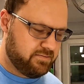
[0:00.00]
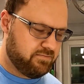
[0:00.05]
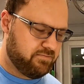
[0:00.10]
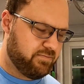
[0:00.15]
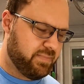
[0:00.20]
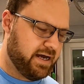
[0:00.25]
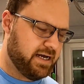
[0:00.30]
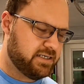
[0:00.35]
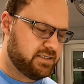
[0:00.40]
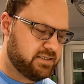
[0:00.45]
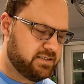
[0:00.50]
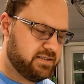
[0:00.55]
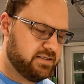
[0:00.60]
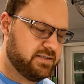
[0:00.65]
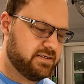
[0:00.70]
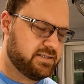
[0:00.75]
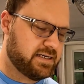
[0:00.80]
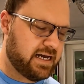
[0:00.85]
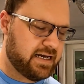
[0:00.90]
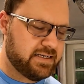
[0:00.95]
match
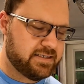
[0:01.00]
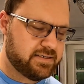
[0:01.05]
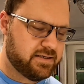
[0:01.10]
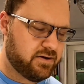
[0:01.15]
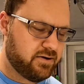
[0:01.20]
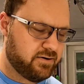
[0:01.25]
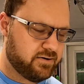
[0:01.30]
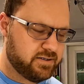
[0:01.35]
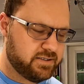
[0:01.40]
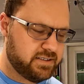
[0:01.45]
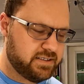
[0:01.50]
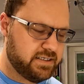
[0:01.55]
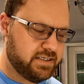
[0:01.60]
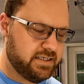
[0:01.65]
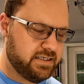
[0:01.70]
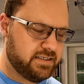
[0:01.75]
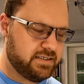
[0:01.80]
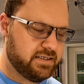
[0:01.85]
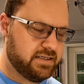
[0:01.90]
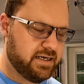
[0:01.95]
the size of the
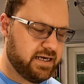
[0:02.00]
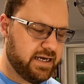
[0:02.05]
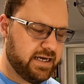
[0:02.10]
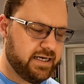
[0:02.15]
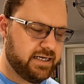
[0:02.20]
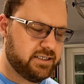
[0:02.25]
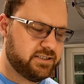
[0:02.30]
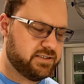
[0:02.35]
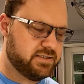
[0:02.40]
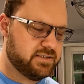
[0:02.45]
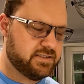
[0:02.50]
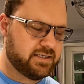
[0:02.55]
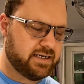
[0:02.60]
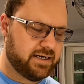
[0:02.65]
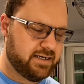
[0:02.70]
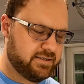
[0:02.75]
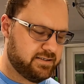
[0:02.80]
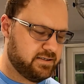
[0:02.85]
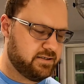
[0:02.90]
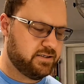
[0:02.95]
RC to the age and
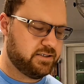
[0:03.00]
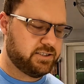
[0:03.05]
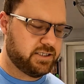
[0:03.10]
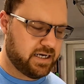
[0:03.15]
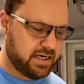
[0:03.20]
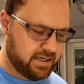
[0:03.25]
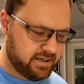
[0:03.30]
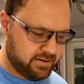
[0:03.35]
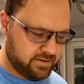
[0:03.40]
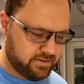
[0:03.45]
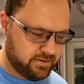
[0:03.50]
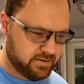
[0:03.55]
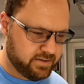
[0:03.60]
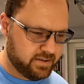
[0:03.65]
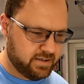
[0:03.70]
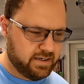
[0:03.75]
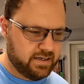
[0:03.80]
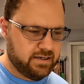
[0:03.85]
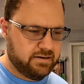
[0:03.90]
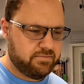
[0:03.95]
size of the child,
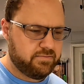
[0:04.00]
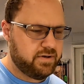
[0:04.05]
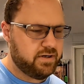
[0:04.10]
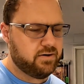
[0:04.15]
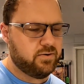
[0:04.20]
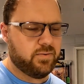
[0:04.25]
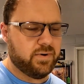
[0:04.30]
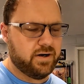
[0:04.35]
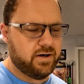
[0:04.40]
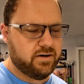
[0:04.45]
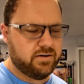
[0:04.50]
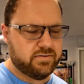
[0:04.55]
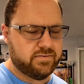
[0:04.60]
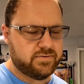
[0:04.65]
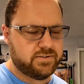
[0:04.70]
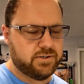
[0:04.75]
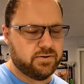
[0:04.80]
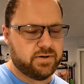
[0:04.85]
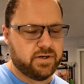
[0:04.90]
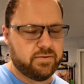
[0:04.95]
be aware
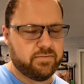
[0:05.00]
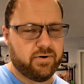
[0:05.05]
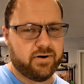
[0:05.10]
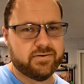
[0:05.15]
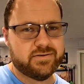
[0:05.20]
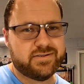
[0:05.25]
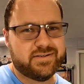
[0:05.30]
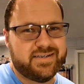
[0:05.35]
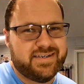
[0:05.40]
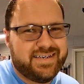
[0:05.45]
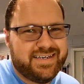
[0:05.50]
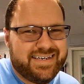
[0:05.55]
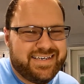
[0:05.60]
of choking parts.